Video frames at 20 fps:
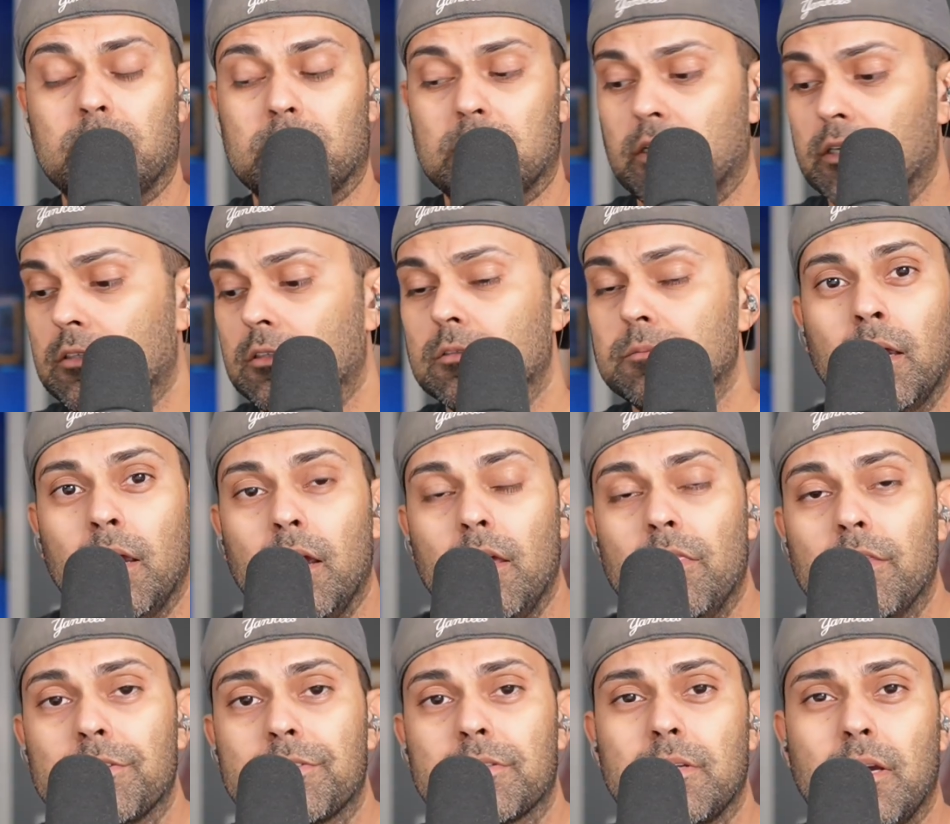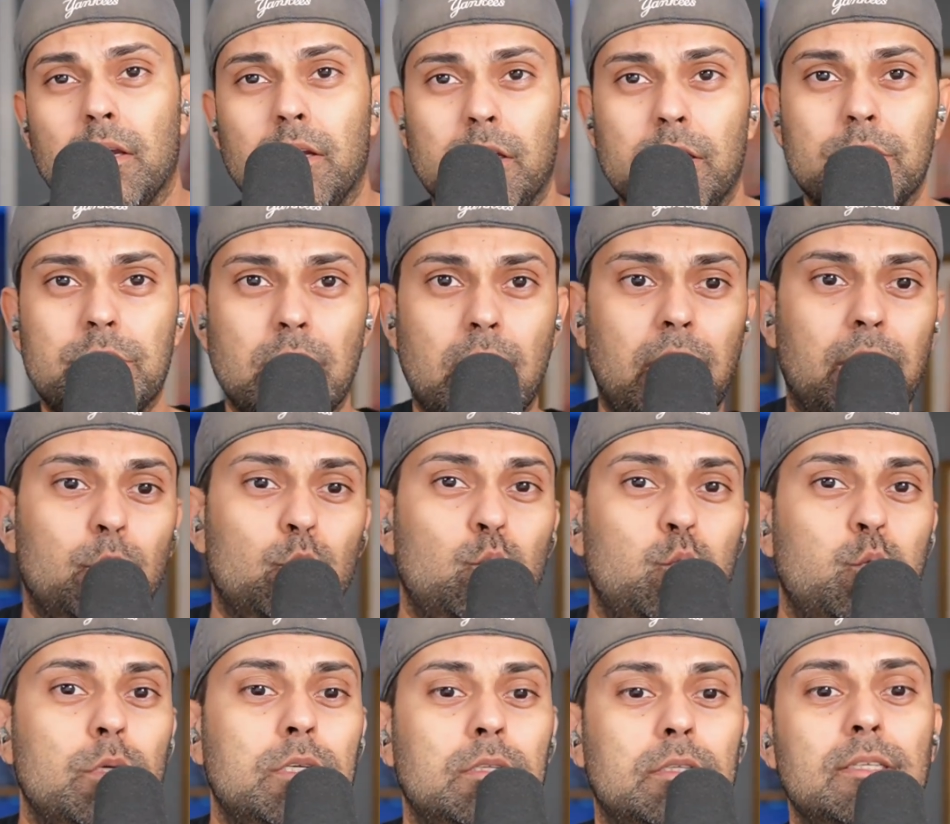cycle? In this day and age, I
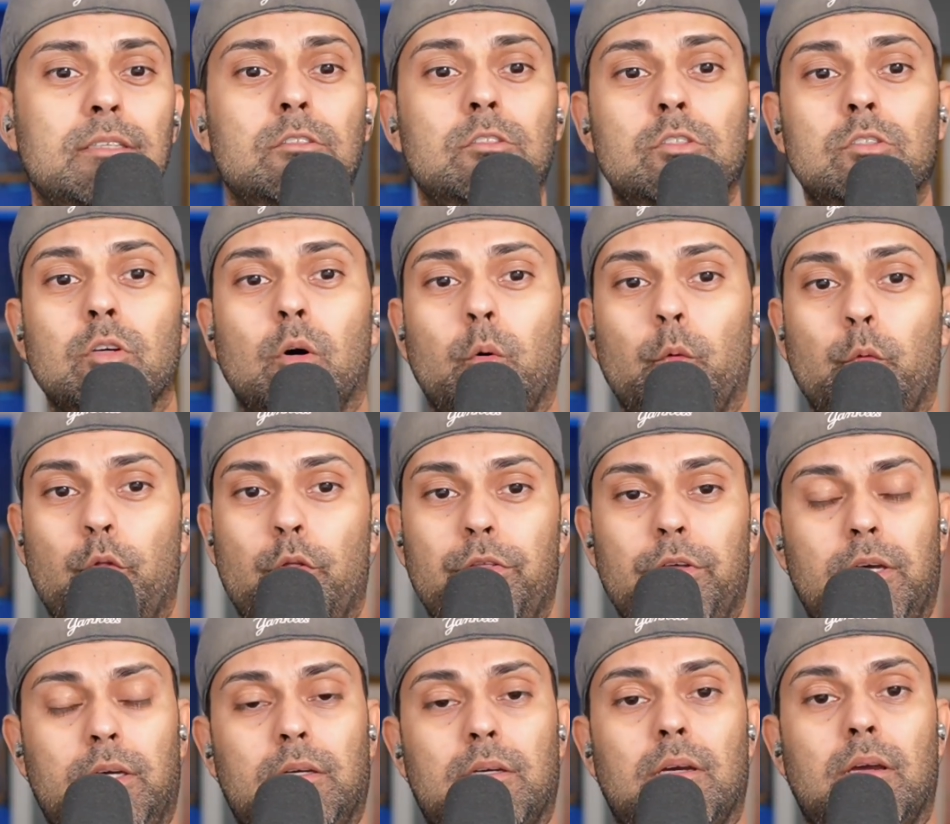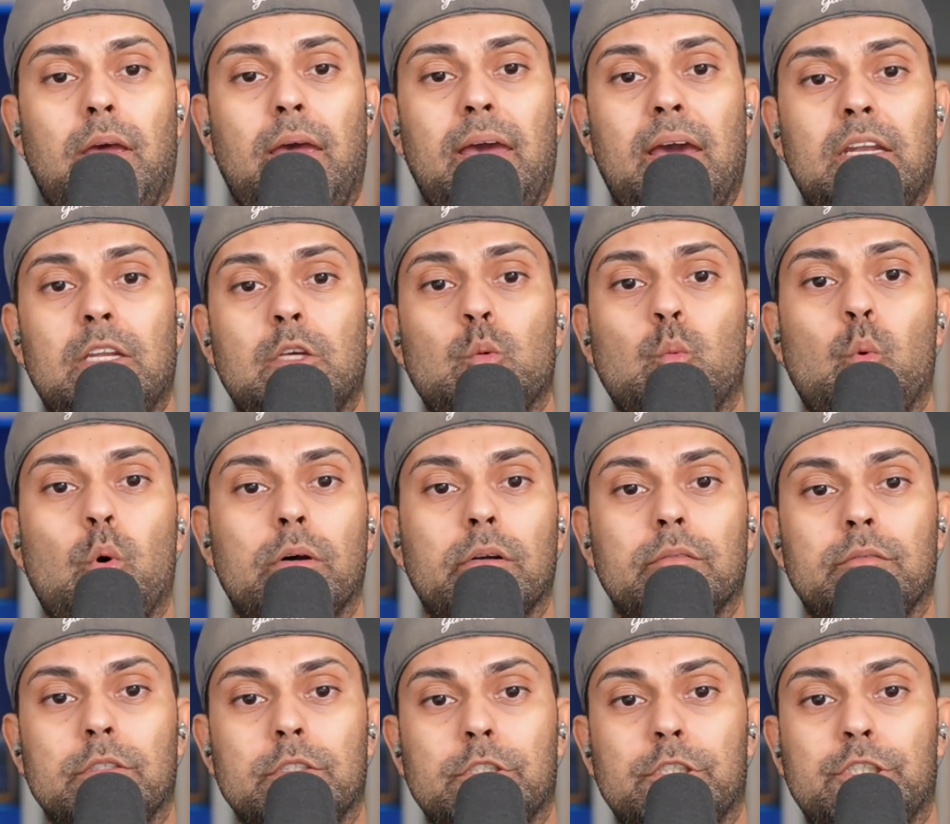really don't think any one
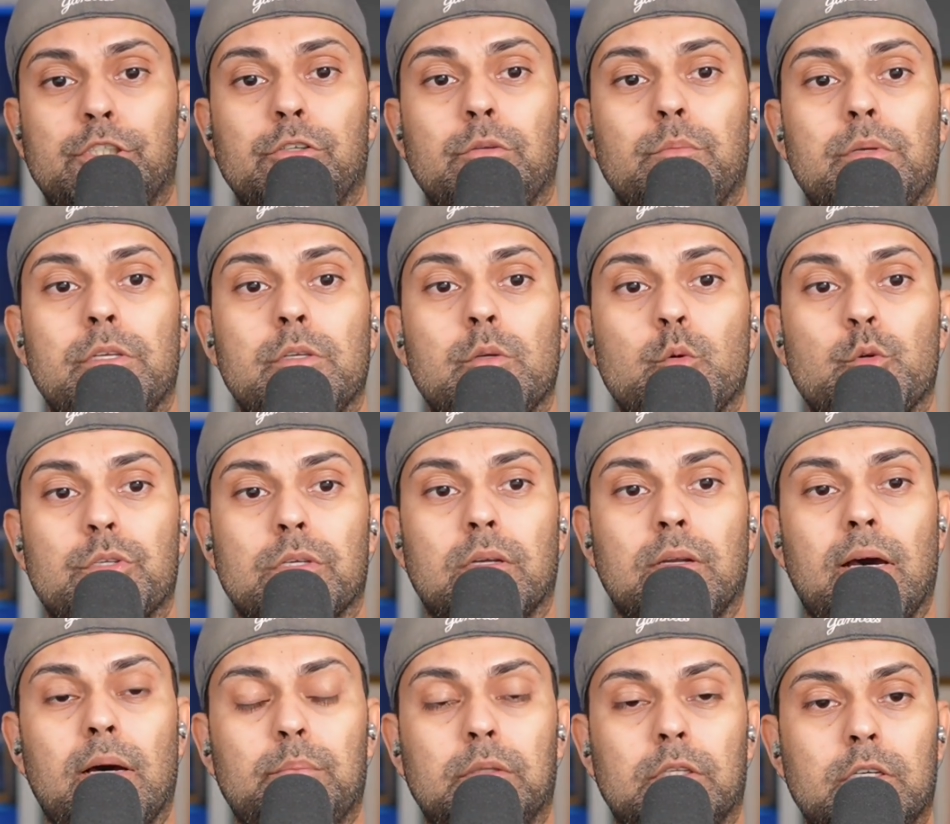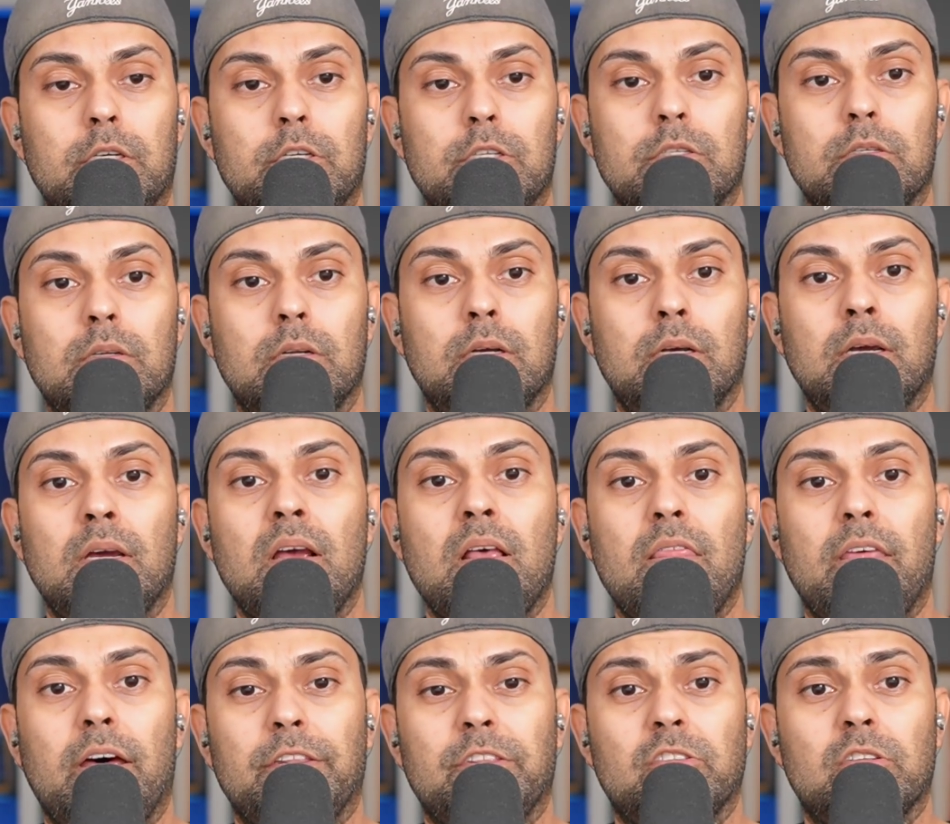of us should be using an application
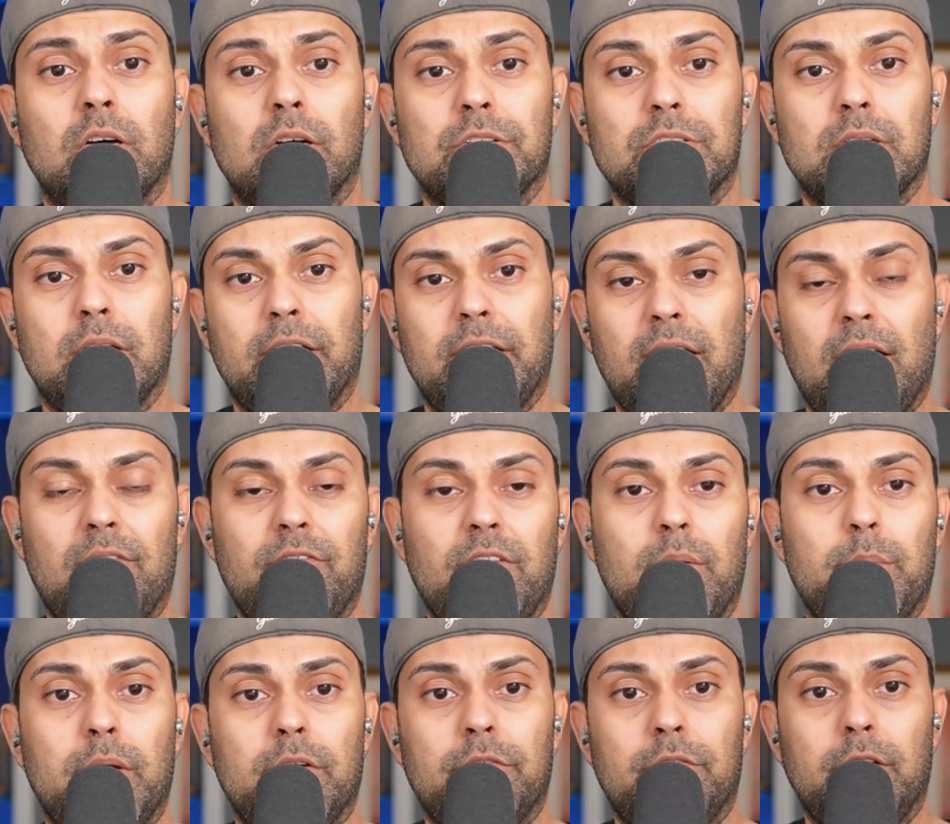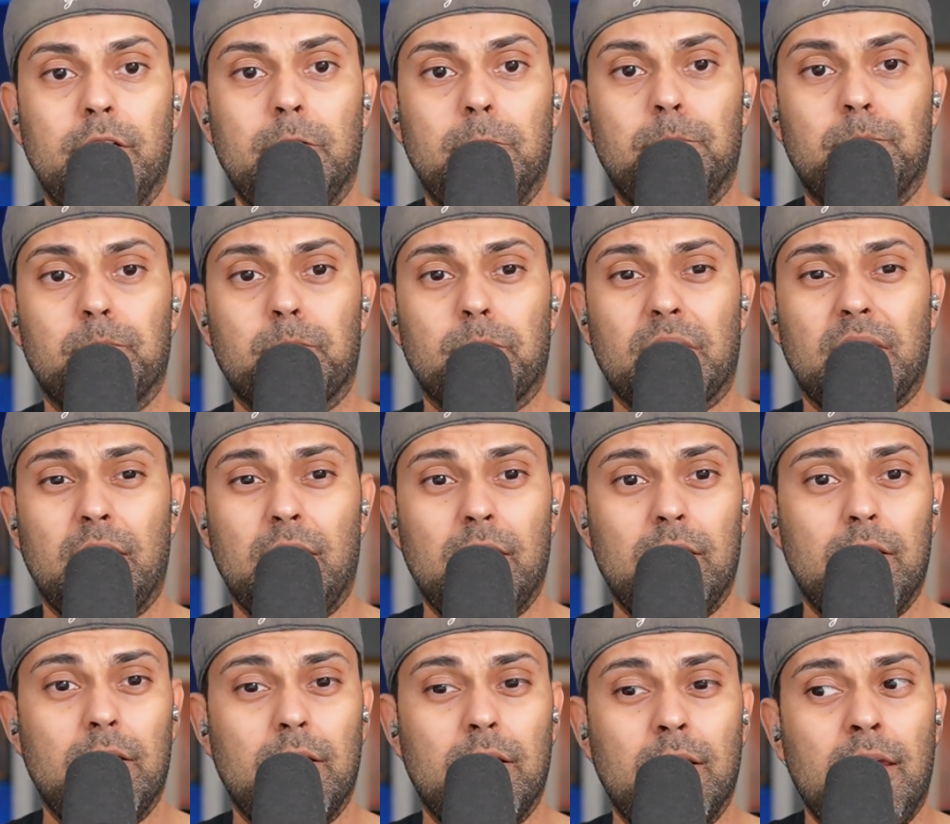that does not have MFA.
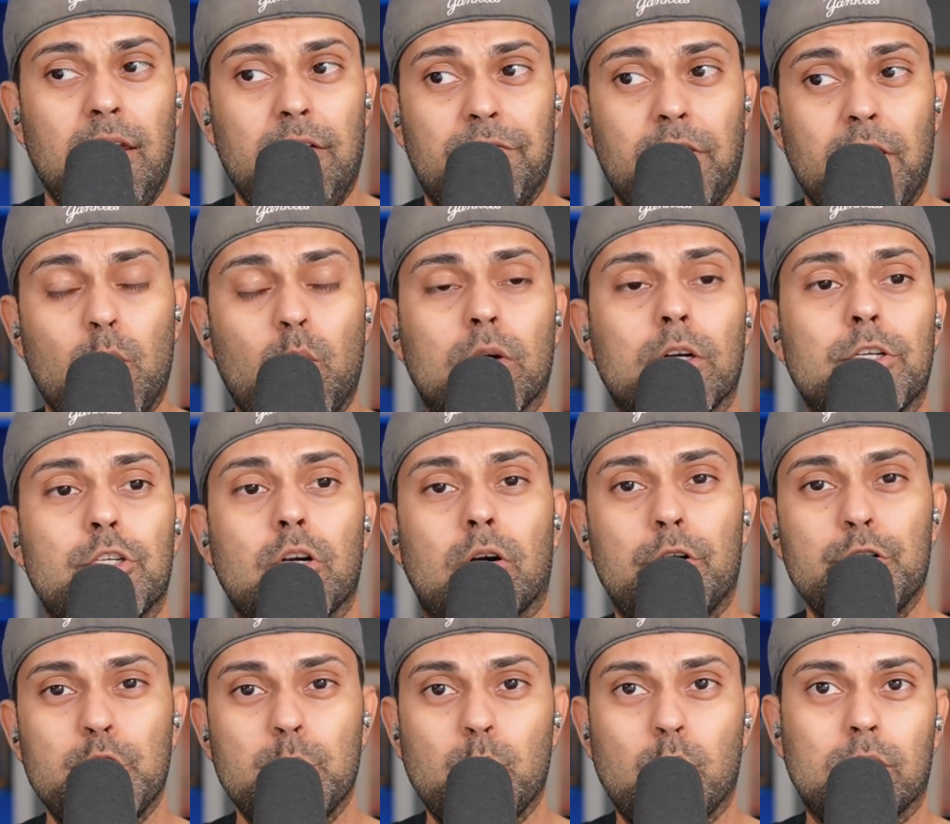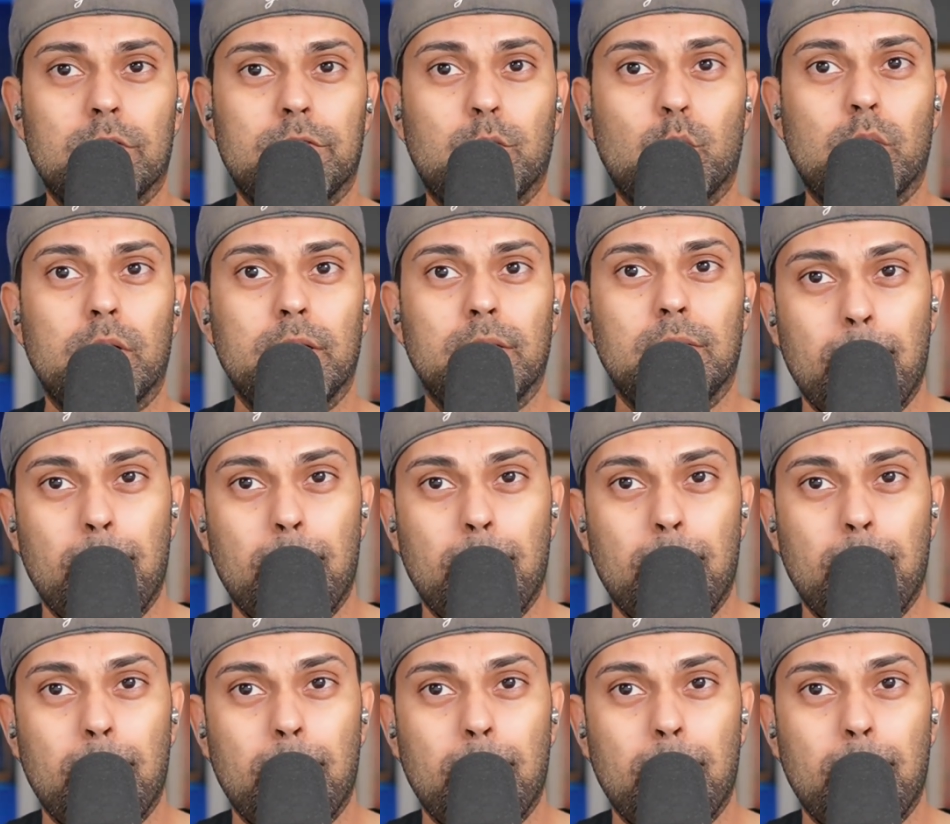And if they want to charge you more for it,